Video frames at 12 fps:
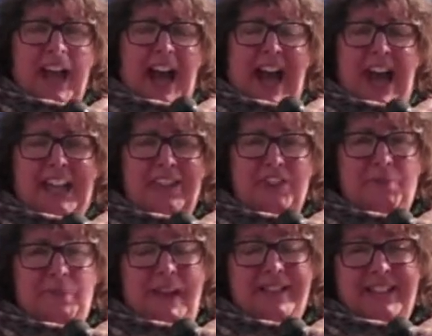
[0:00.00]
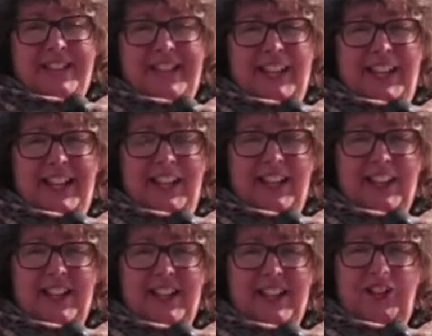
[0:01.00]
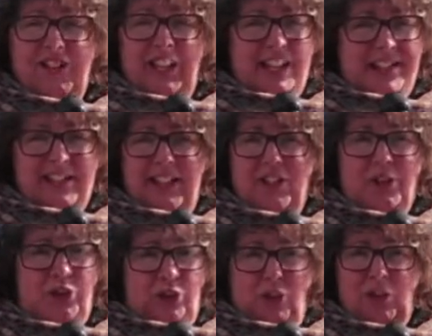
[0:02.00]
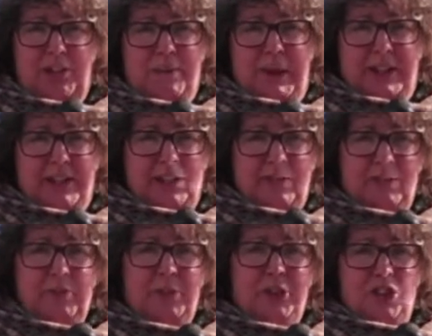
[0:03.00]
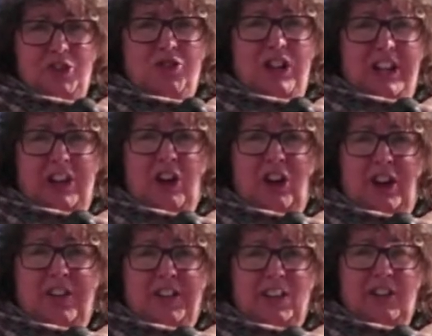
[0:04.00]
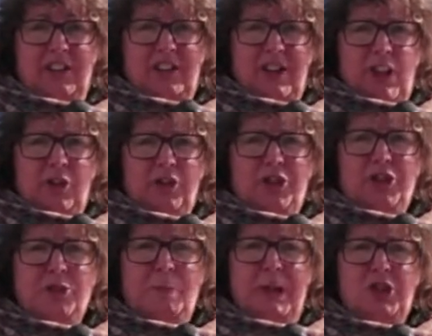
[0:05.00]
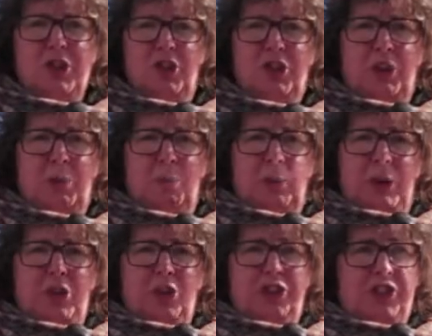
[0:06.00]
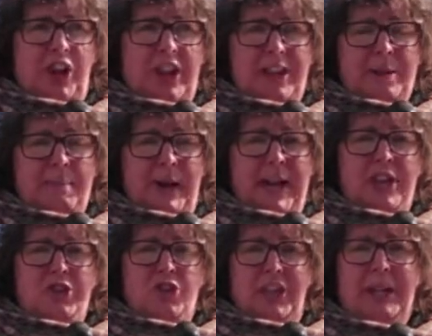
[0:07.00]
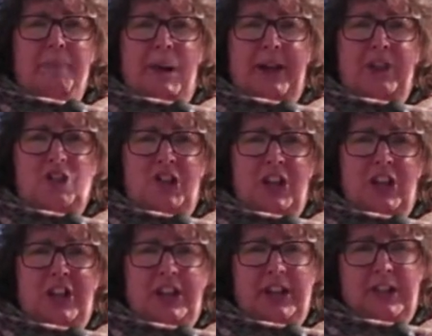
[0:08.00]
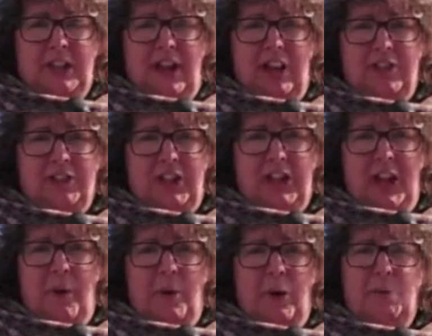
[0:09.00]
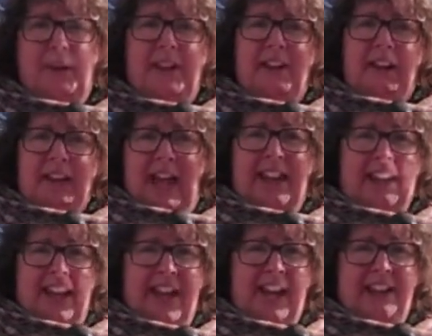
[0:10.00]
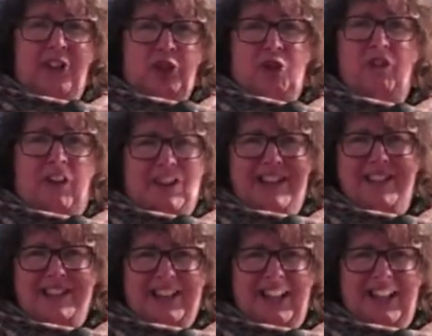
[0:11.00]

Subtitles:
And basically deleted all of the menu, which is really not ideal. So just make sure that when you're designing the page, you think about the journey that the client's going to go on when they land there, and it's all very easy to